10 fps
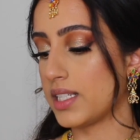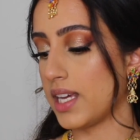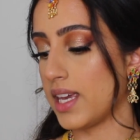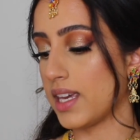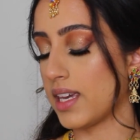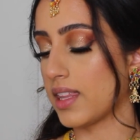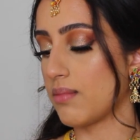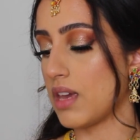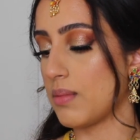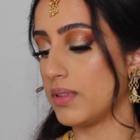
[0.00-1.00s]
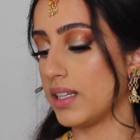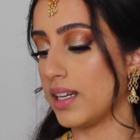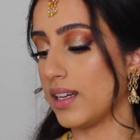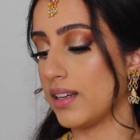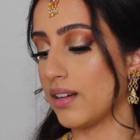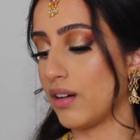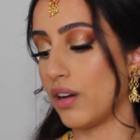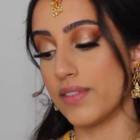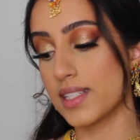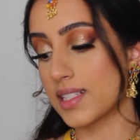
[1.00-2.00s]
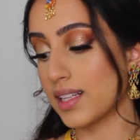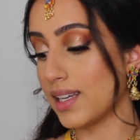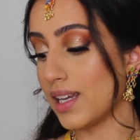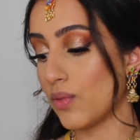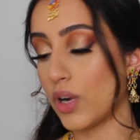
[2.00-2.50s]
take the Maybelline, obviously